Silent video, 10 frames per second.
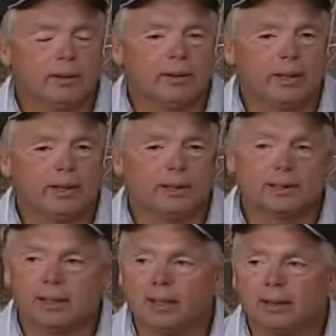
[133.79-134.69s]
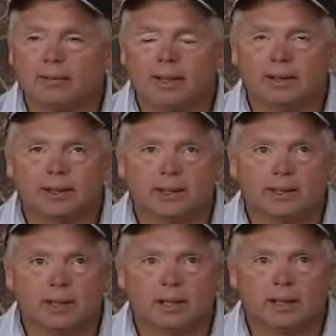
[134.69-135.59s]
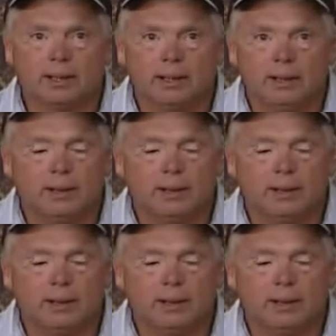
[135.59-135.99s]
you know, and the style of house and design.